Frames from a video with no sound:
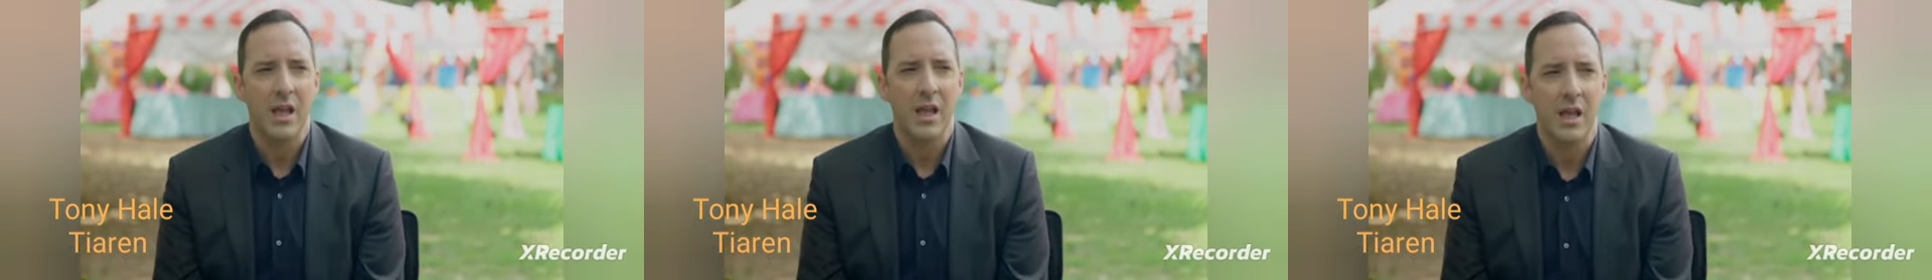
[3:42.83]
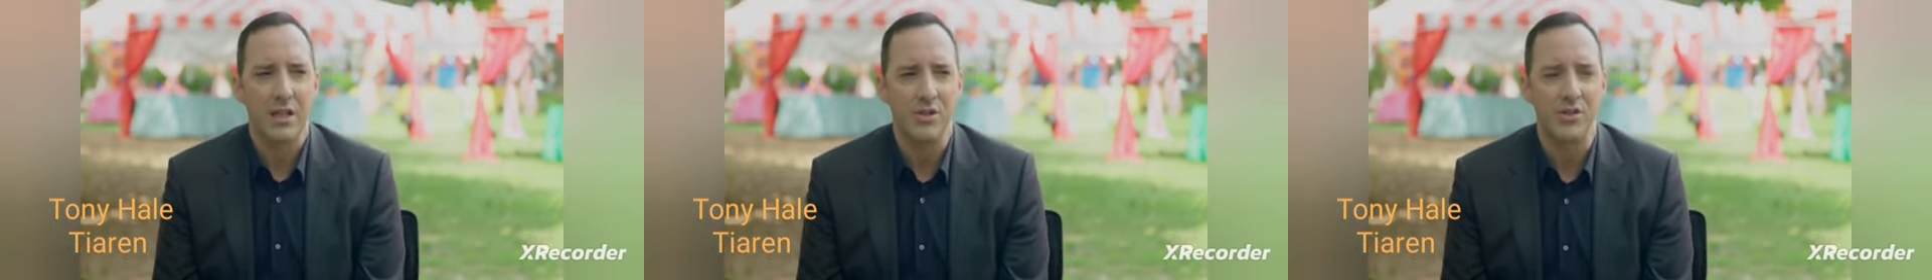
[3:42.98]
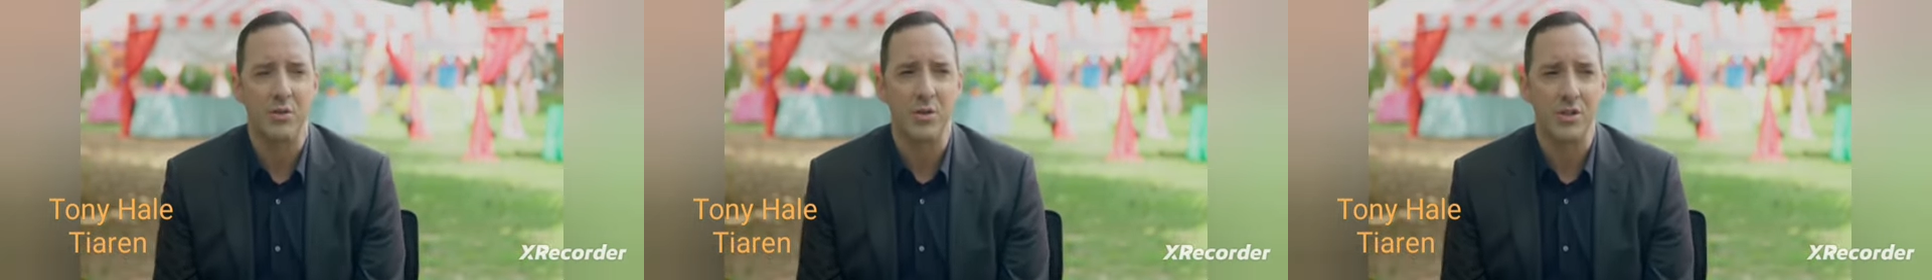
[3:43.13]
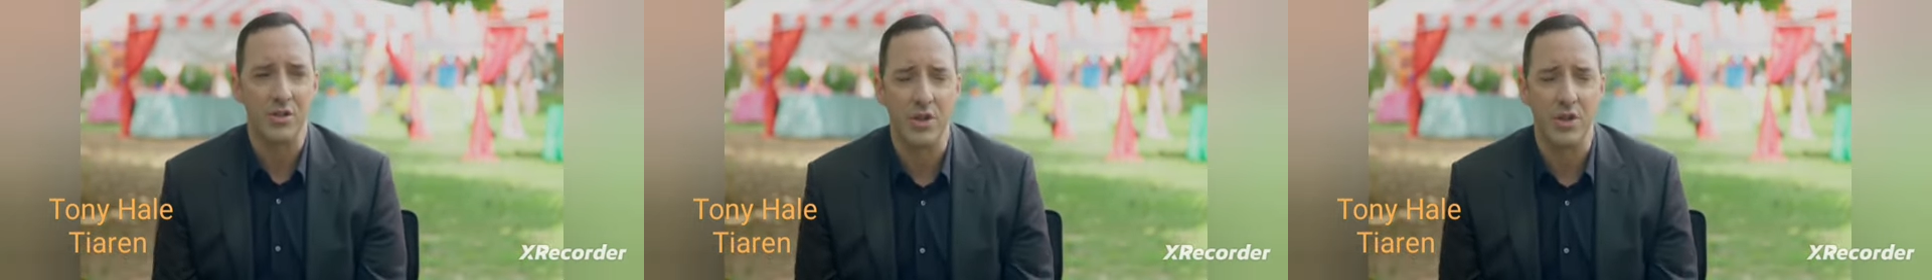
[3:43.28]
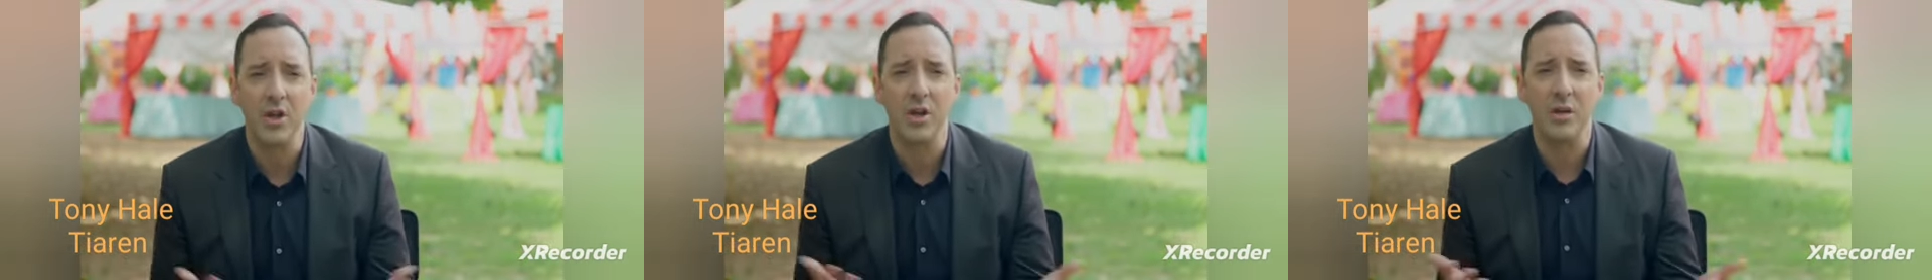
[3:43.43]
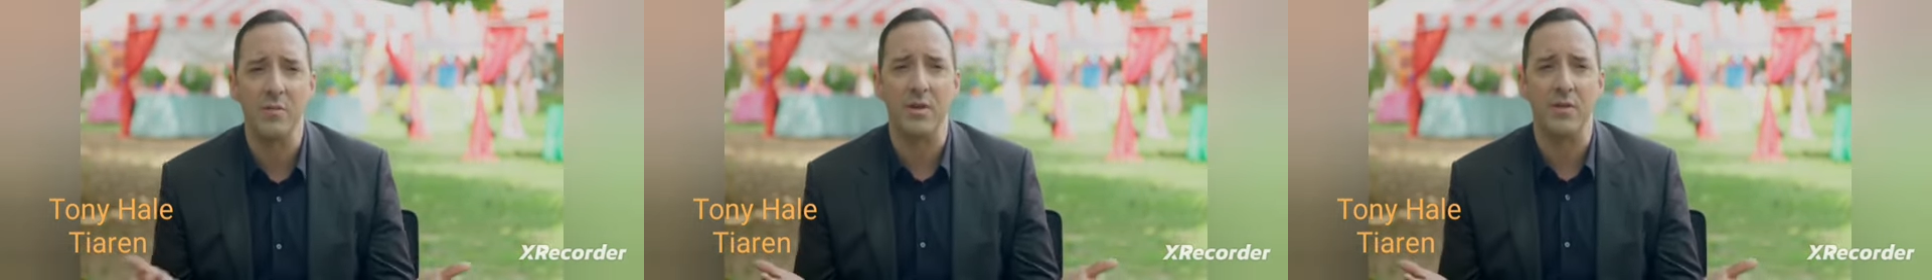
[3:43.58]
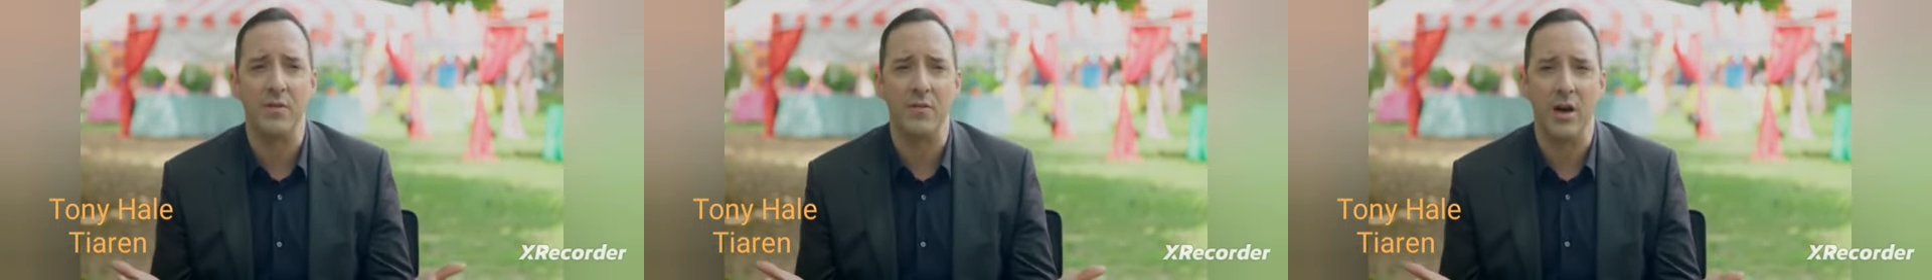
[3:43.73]
And so it's going
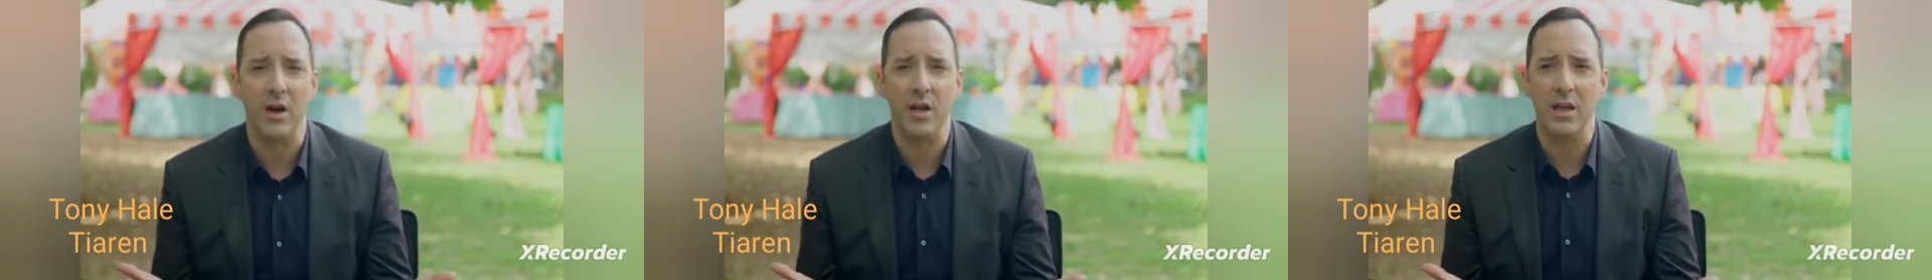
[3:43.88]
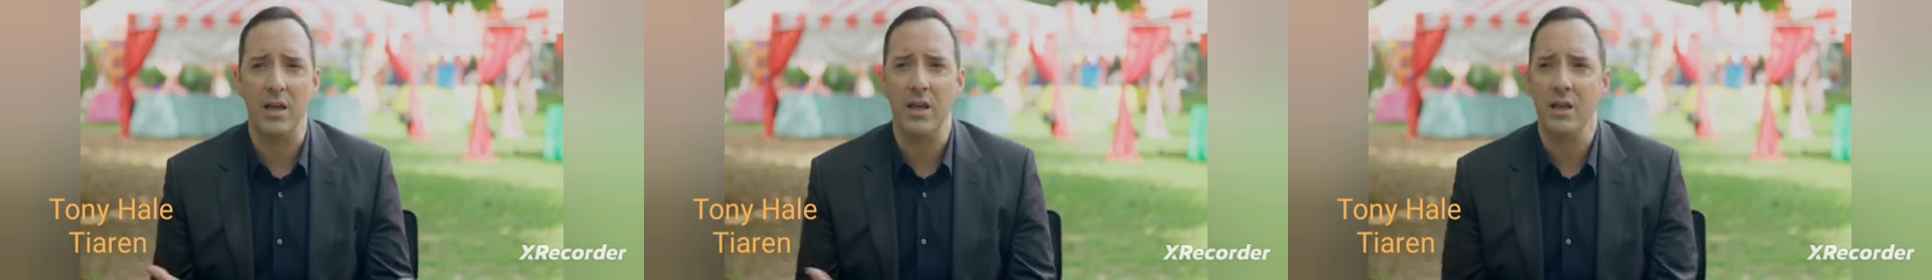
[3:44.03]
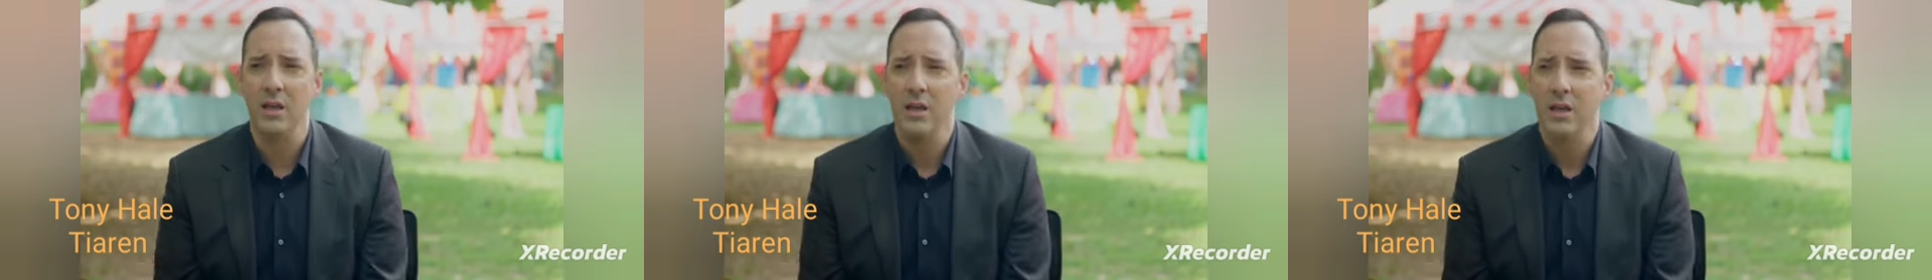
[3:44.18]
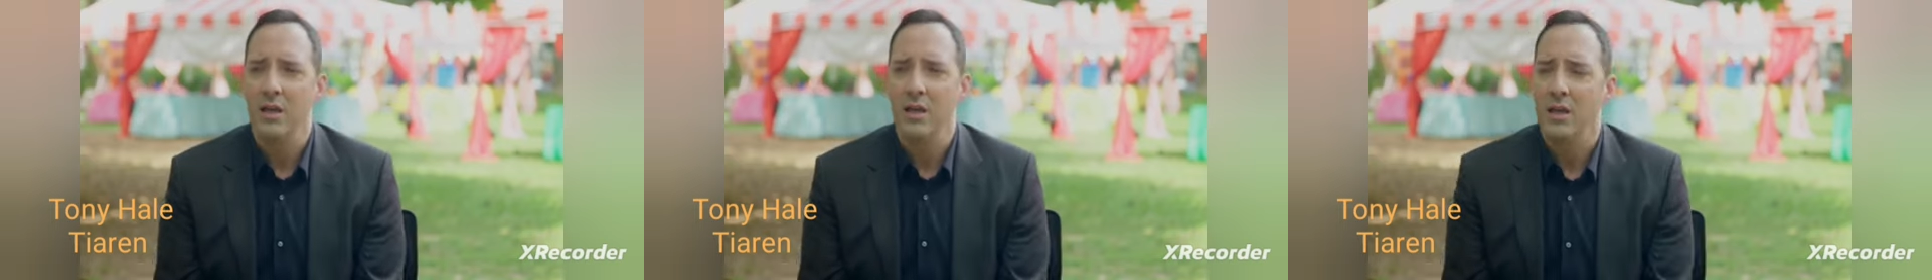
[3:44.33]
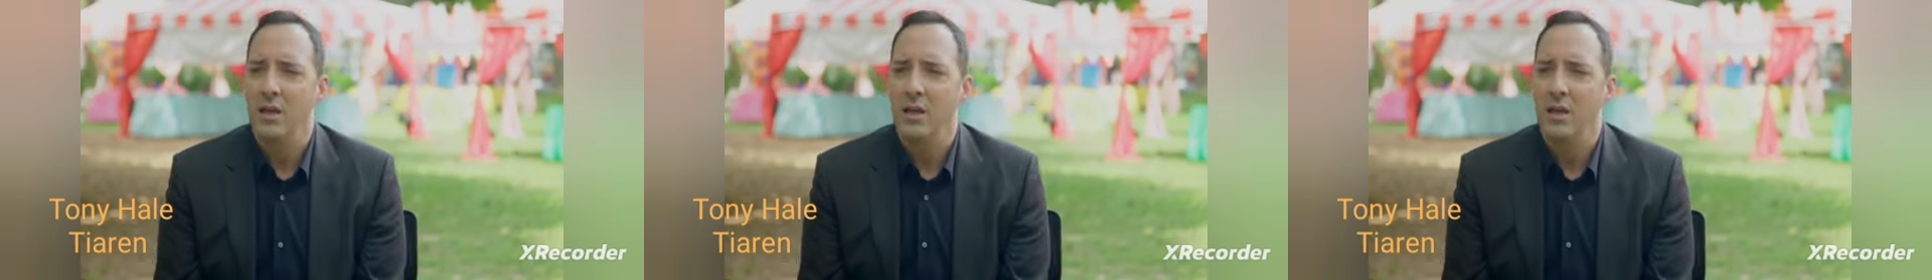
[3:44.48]
to be funny.